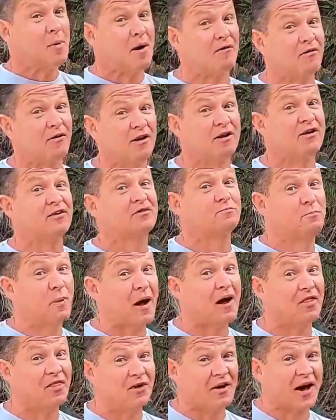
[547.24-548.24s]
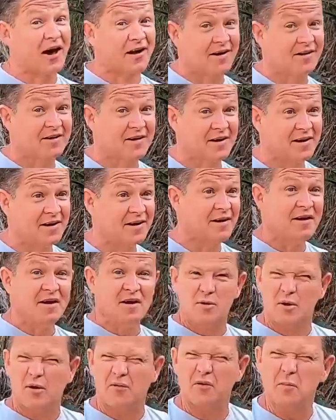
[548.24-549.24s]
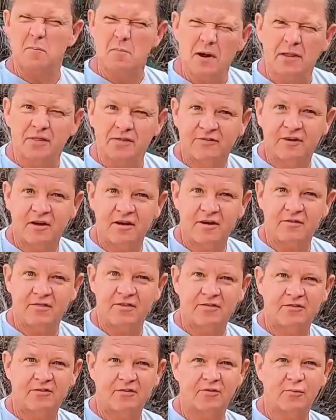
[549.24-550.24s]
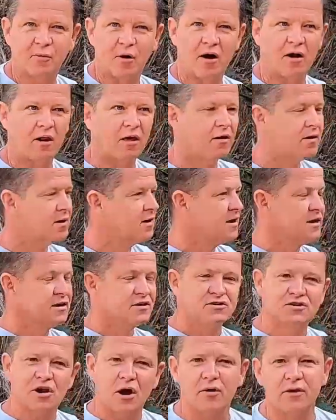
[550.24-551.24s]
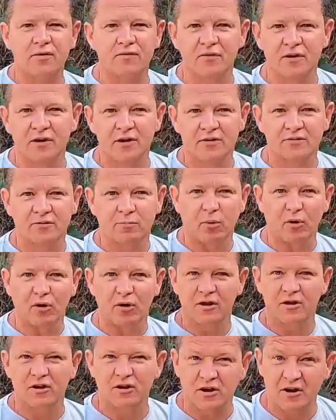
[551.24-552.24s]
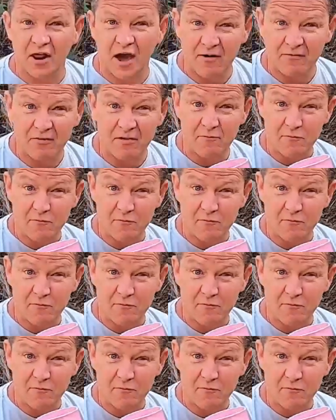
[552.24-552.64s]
Apparently it's better than Agadir. You have your mint tea in this as well. Don't even need to boil it, you can have